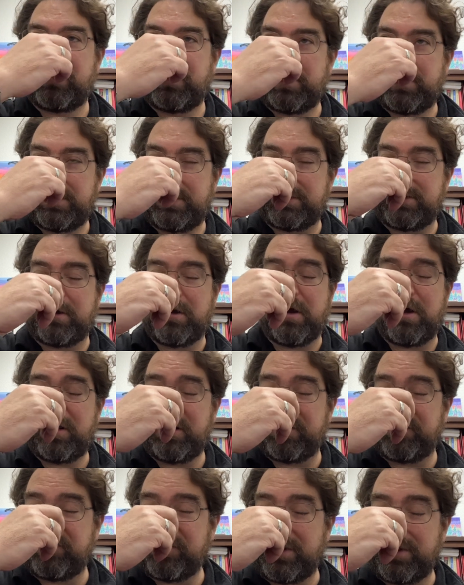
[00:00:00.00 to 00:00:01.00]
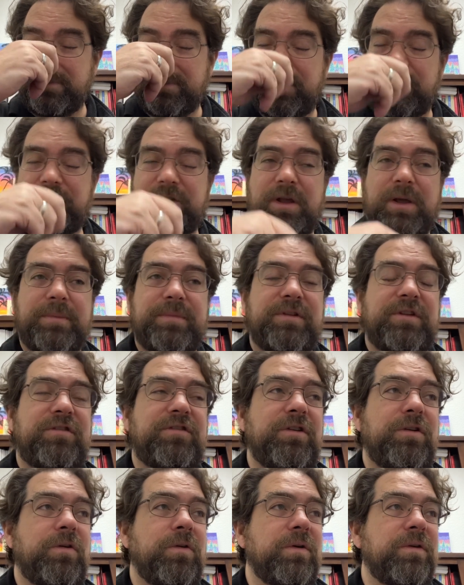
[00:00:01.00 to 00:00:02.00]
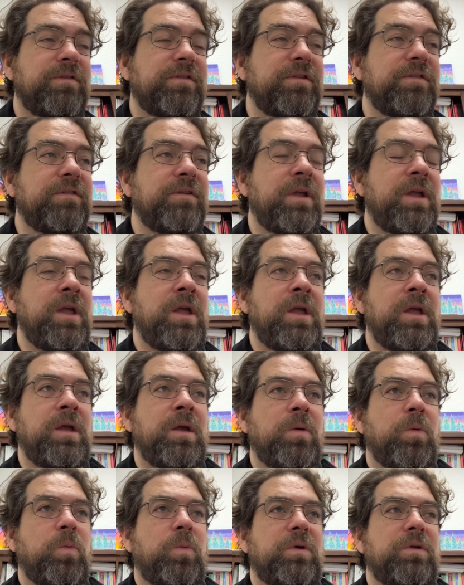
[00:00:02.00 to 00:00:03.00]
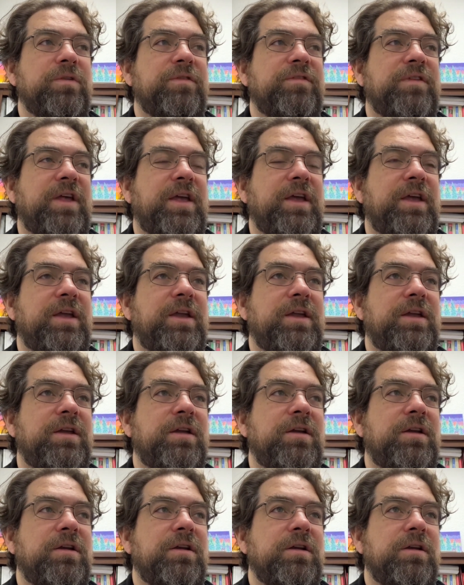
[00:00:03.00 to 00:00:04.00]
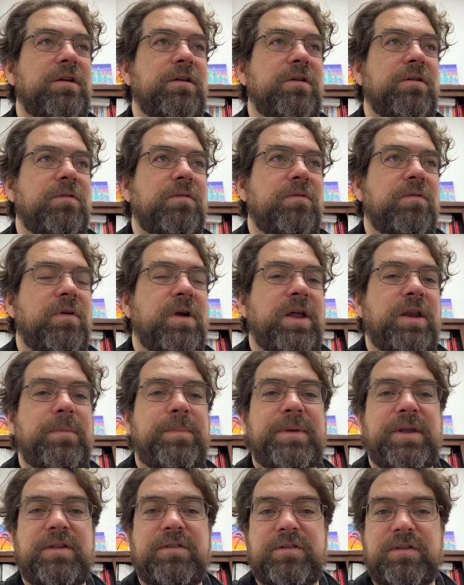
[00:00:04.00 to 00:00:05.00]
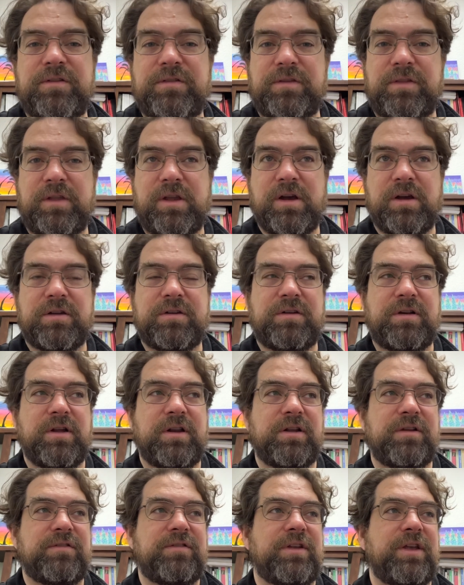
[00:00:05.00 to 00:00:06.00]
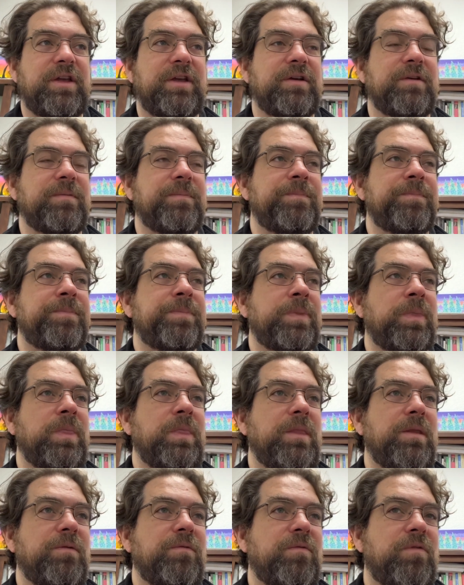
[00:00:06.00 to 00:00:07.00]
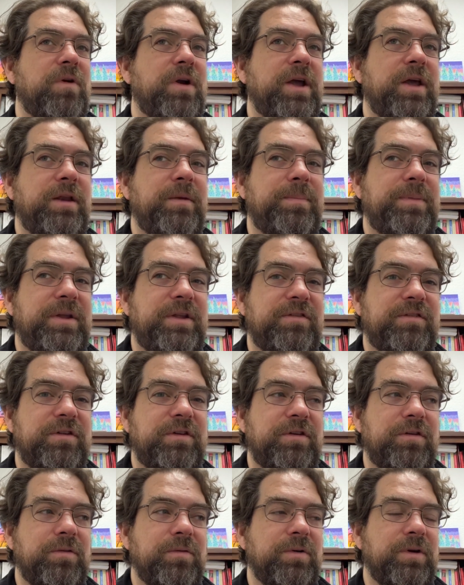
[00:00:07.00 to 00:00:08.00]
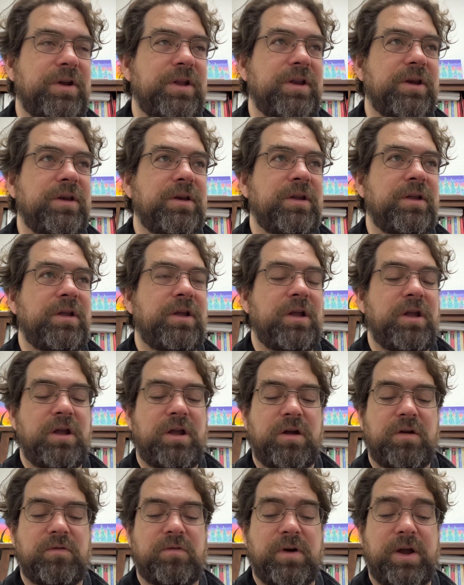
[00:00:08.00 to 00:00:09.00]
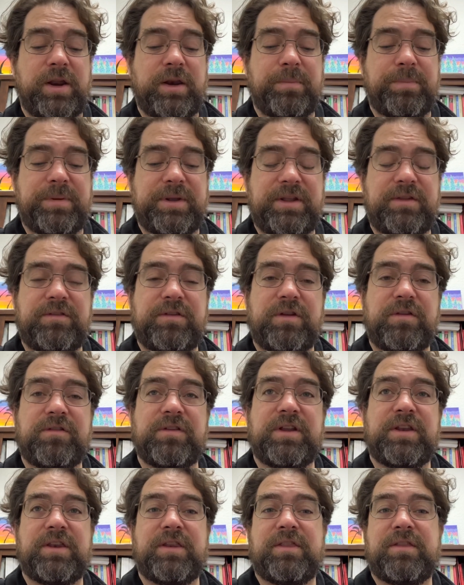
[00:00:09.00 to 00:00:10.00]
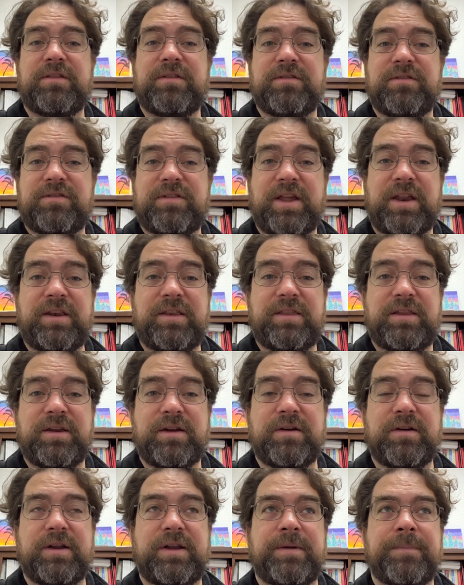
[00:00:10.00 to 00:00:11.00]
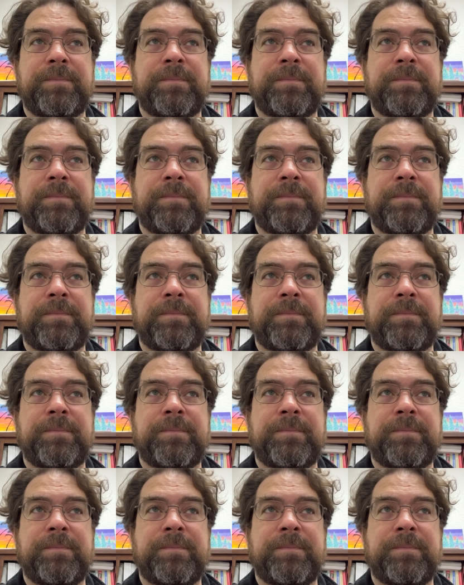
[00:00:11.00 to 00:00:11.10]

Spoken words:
in college and in most composition courses. We'll say, write a piece using the octatonic scale, write a piece in Dorian, write a piece using set theory.